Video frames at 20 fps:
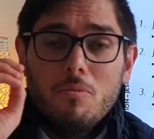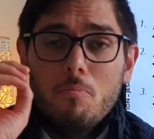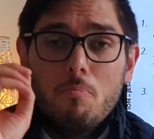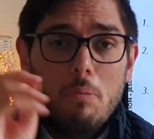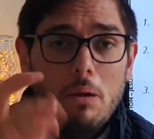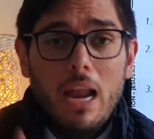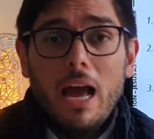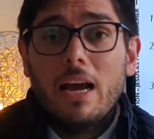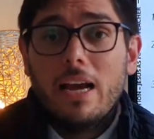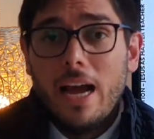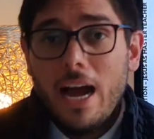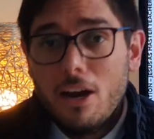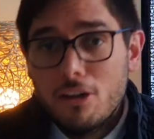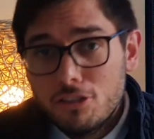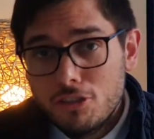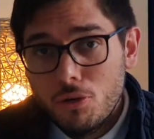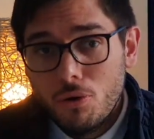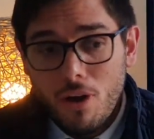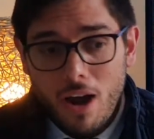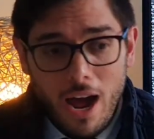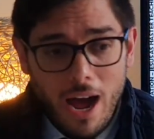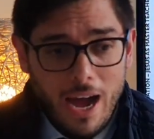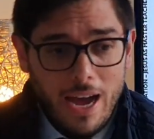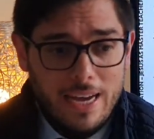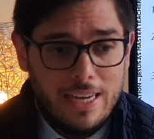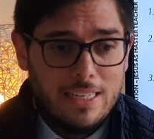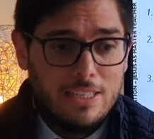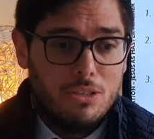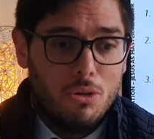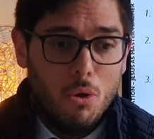pluck out your
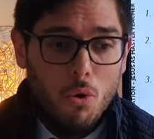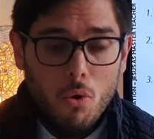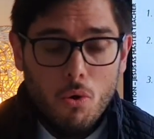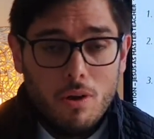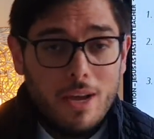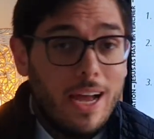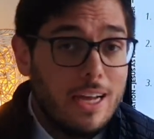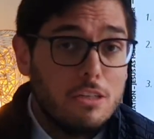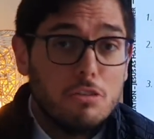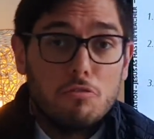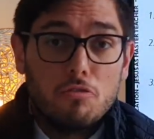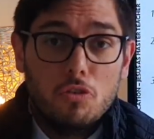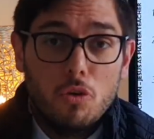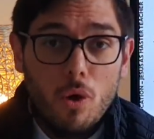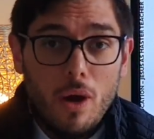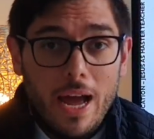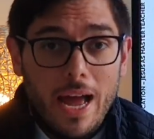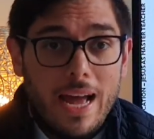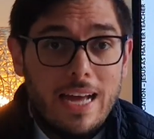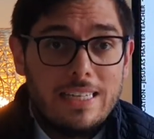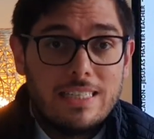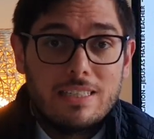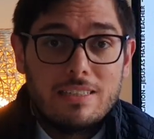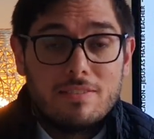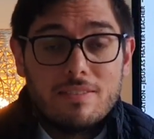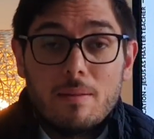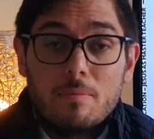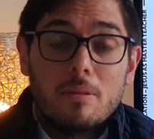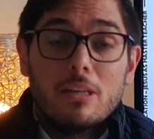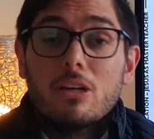eyes or cut off your hands if
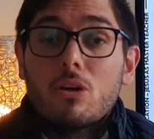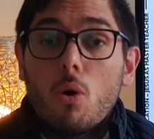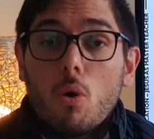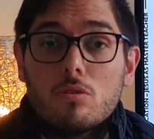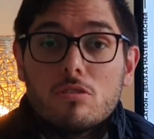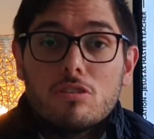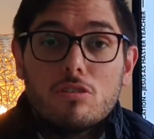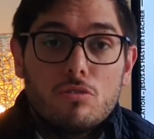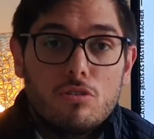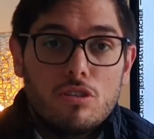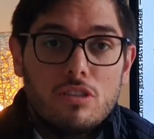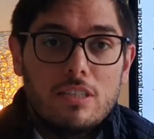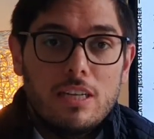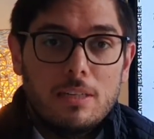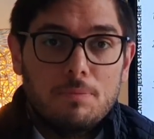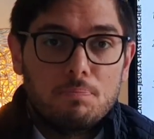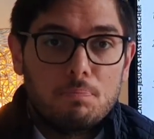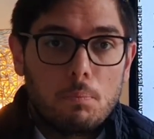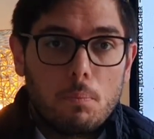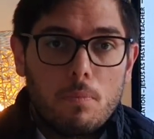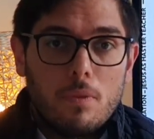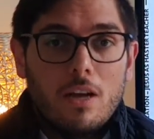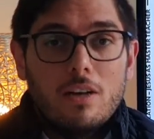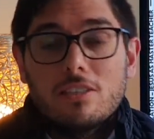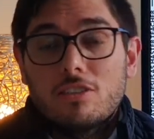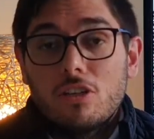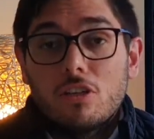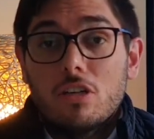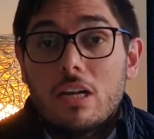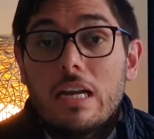something causes you to sin. Now,
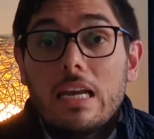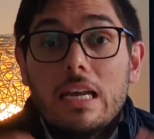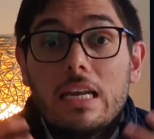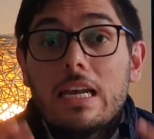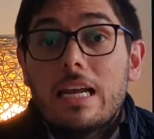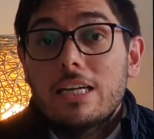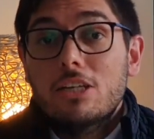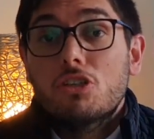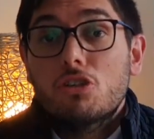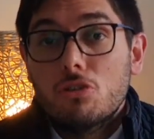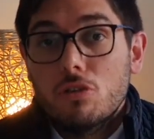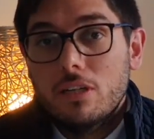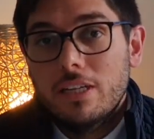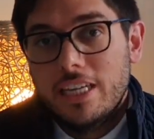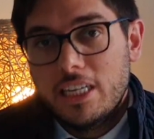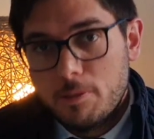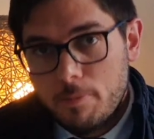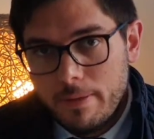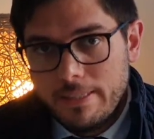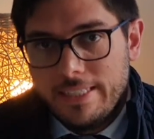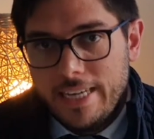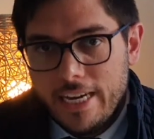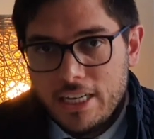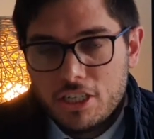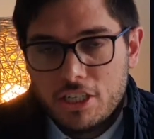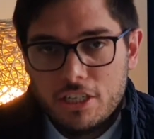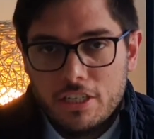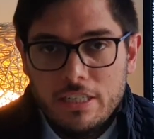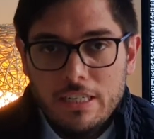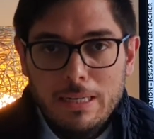it's not a literal
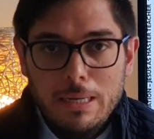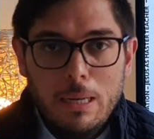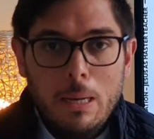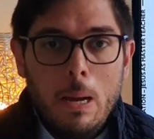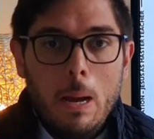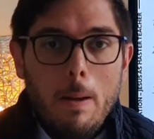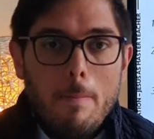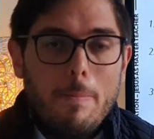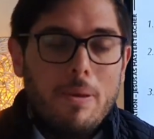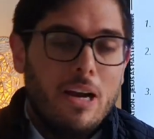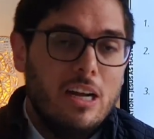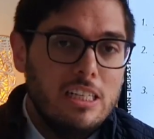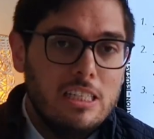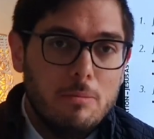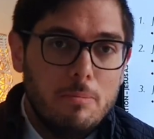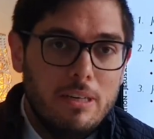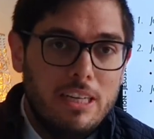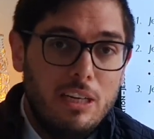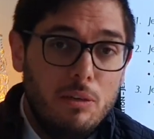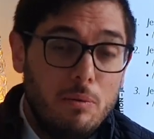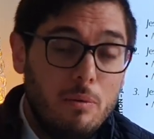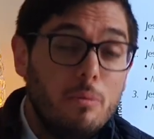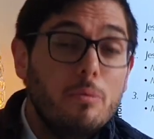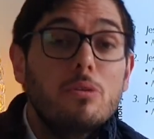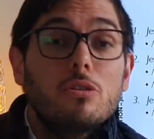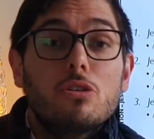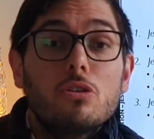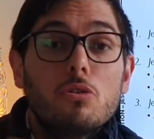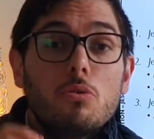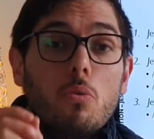expectation, but ultimately we
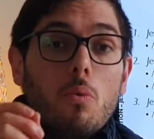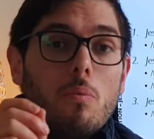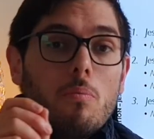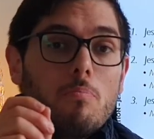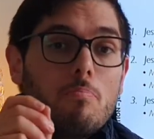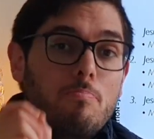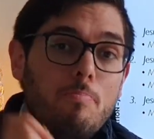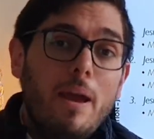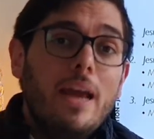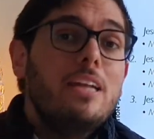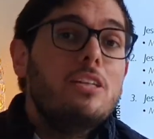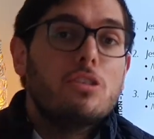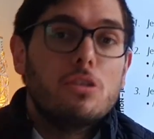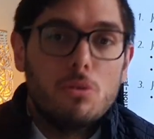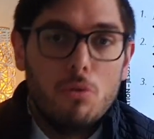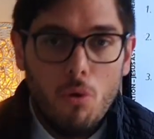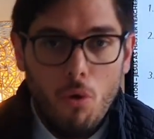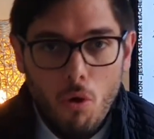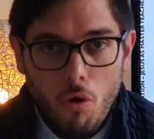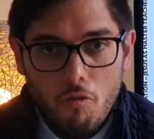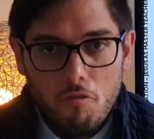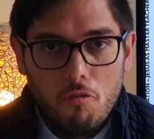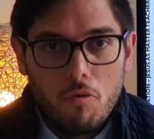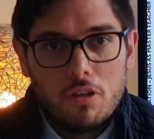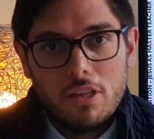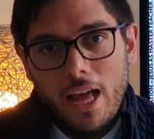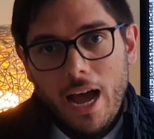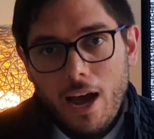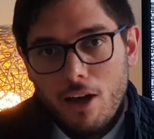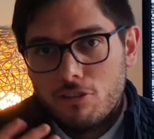would do better off
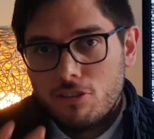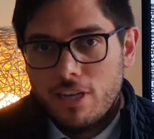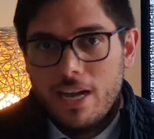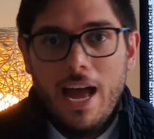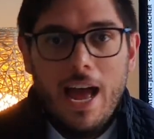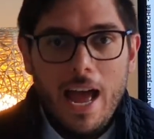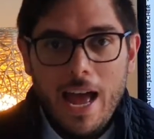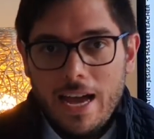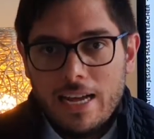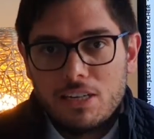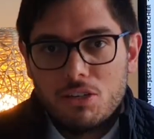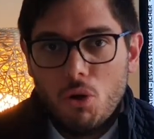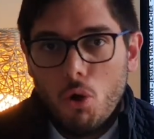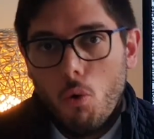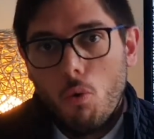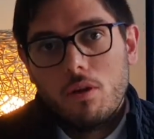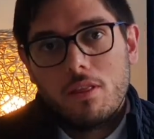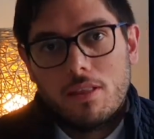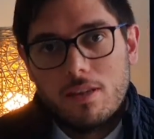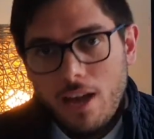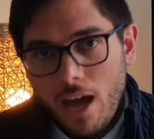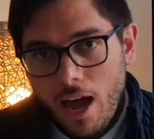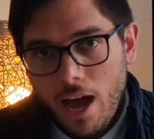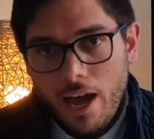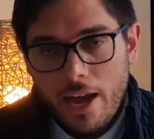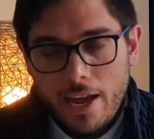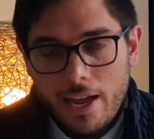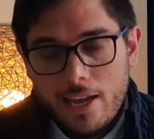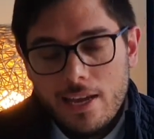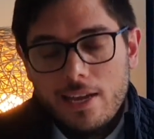without a hand or with an
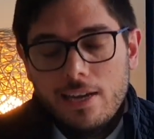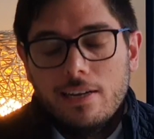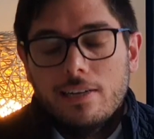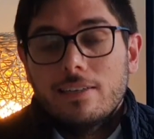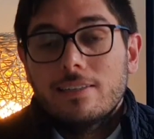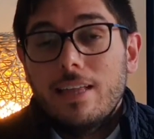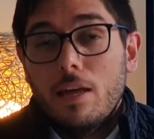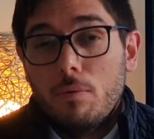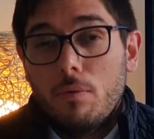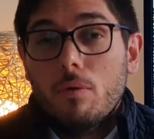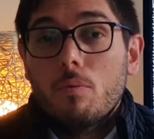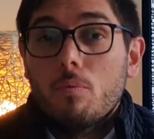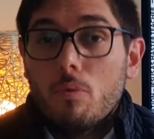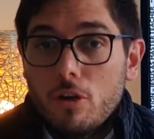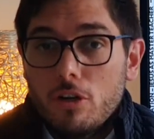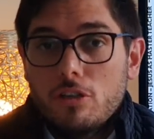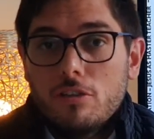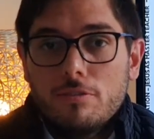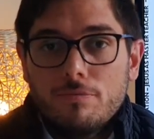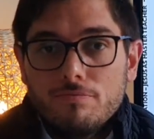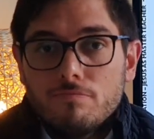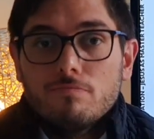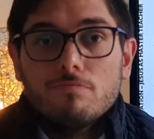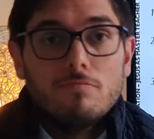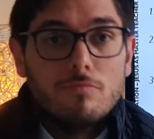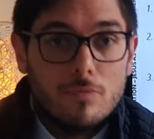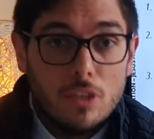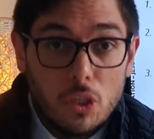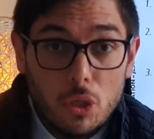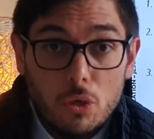eye than we would
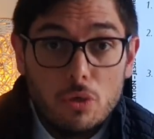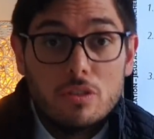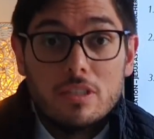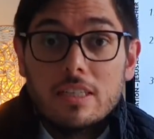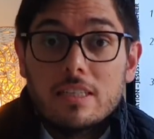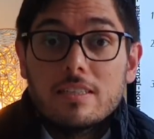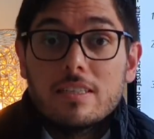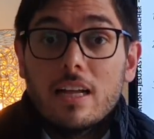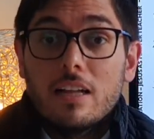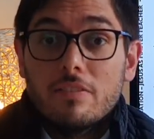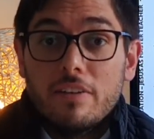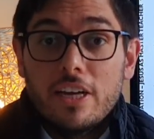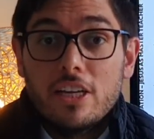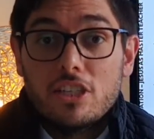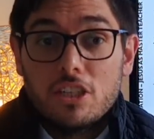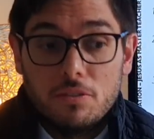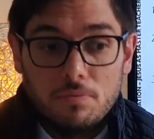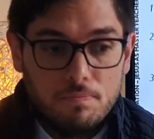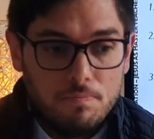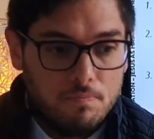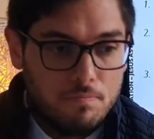losing salvation.